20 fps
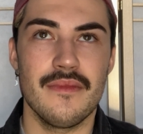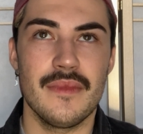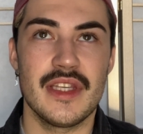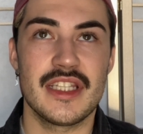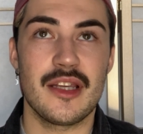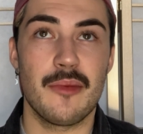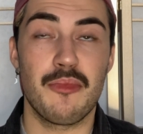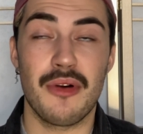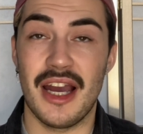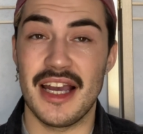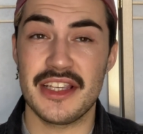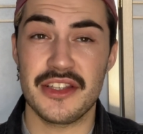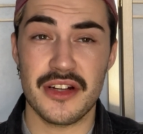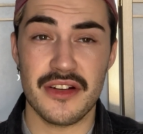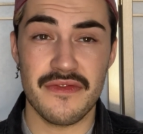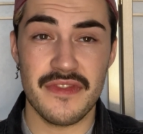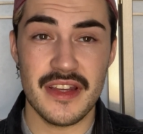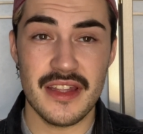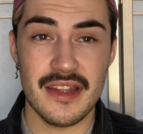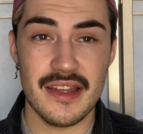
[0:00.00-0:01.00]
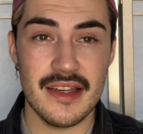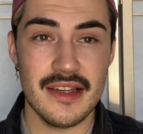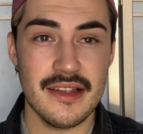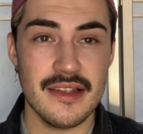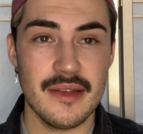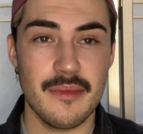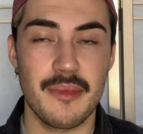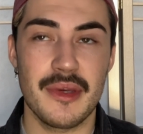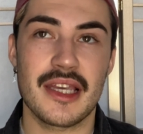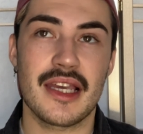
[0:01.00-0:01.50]
suppress our
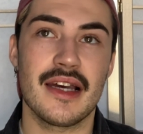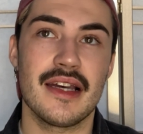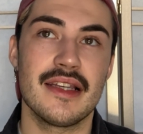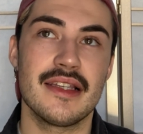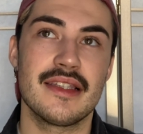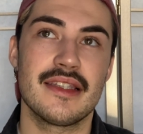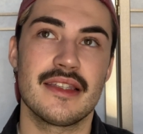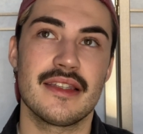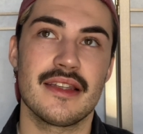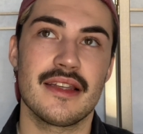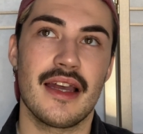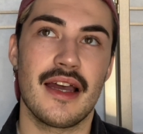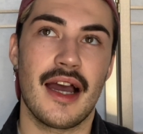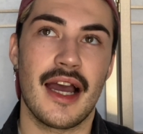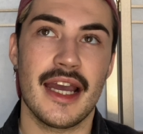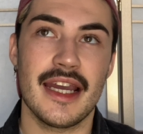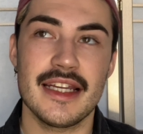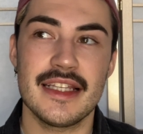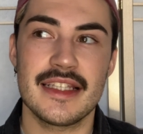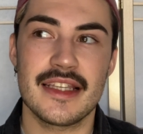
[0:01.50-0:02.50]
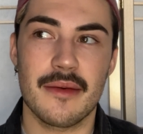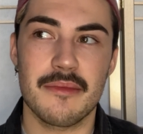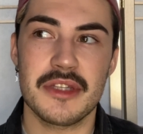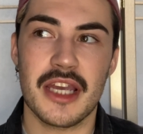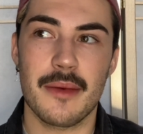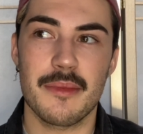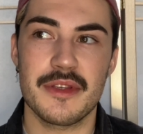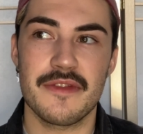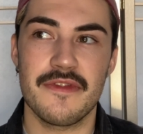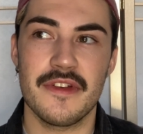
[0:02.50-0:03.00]
feelings, because I
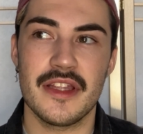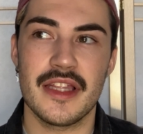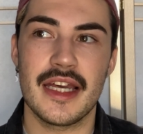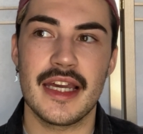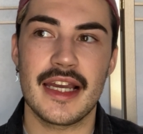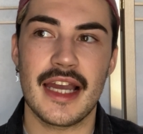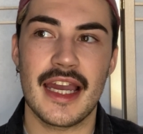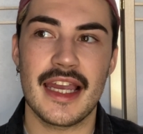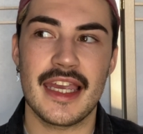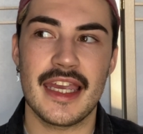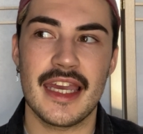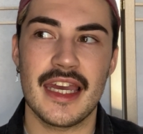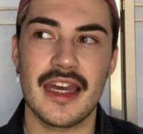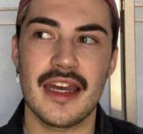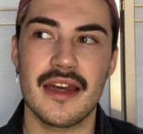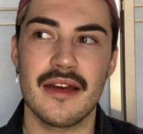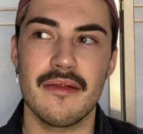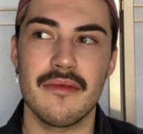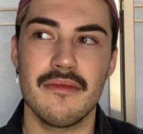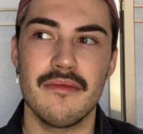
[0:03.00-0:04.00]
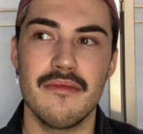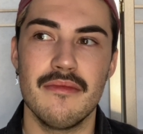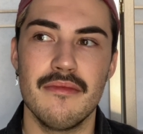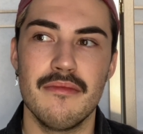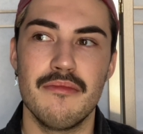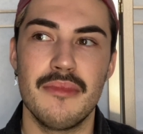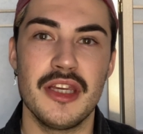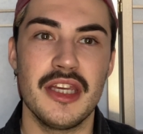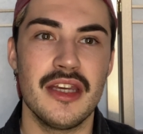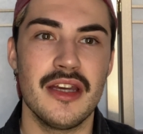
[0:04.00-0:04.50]
sometimes feel like I can't
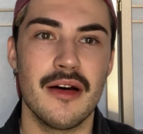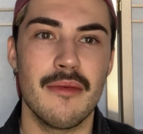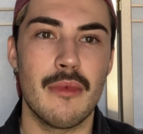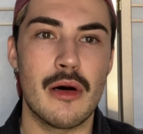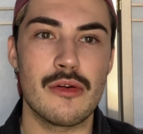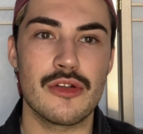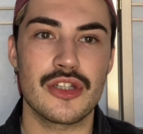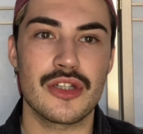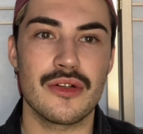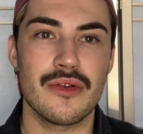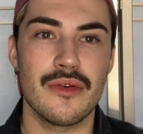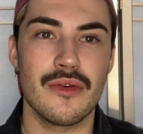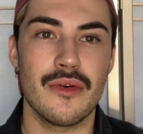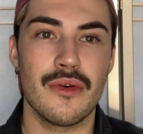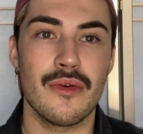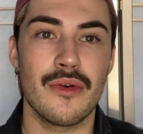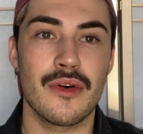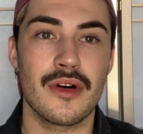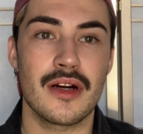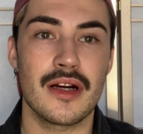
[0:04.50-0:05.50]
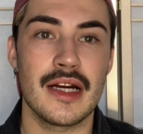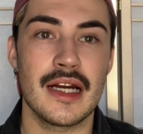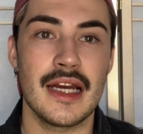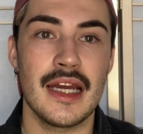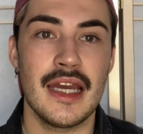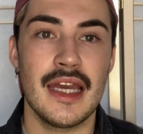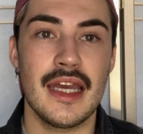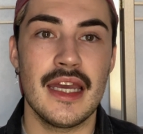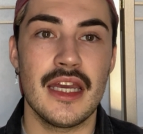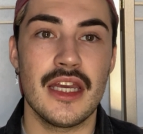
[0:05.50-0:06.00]
be emotional or
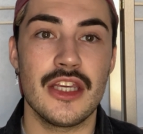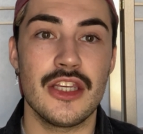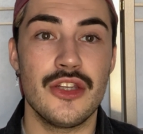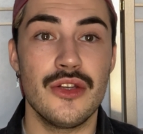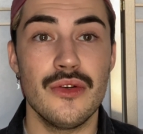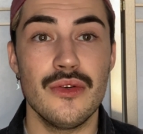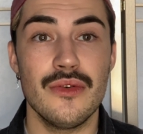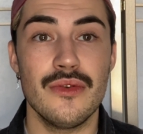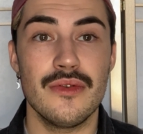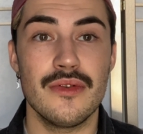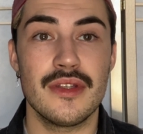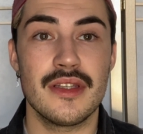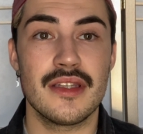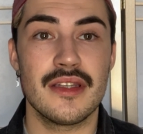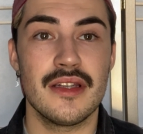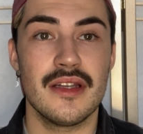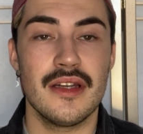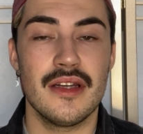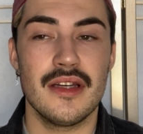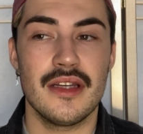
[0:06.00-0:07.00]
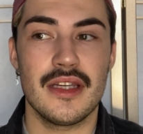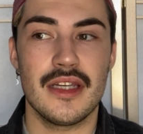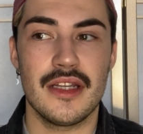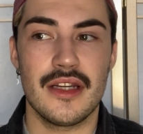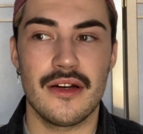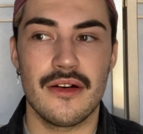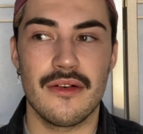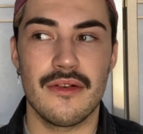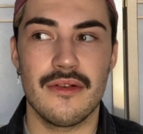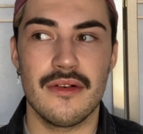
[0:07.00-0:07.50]
use, you
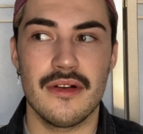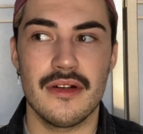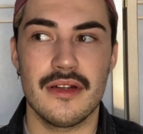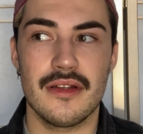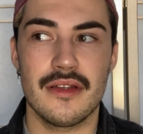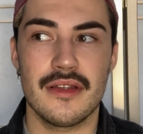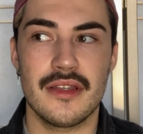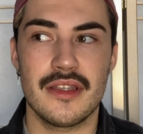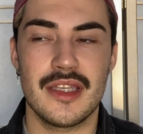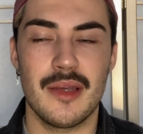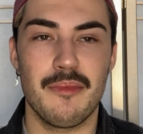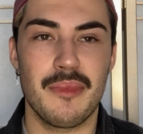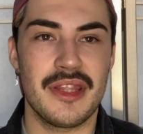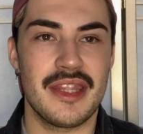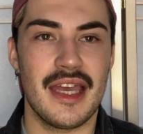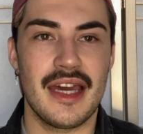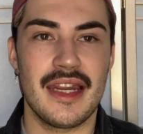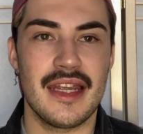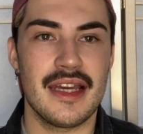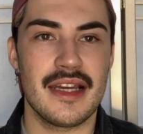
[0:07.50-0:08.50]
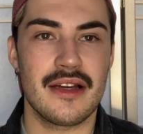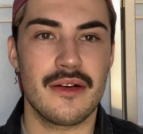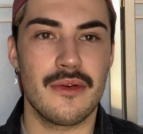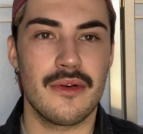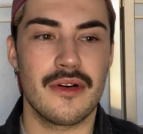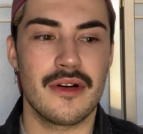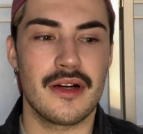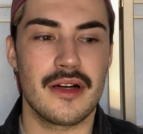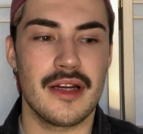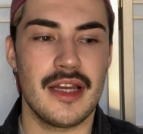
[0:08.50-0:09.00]
know, sympathetic
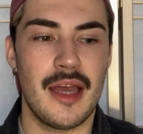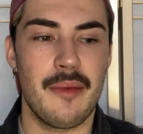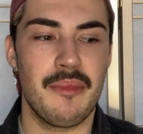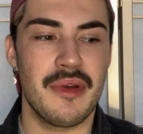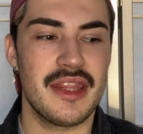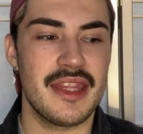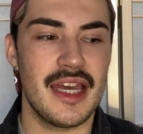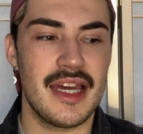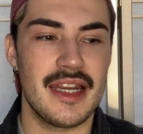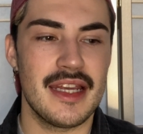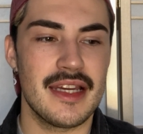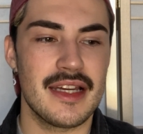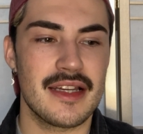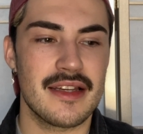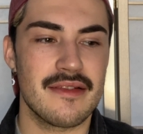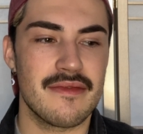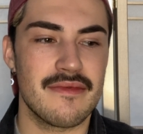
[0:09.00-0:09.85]
or empathetic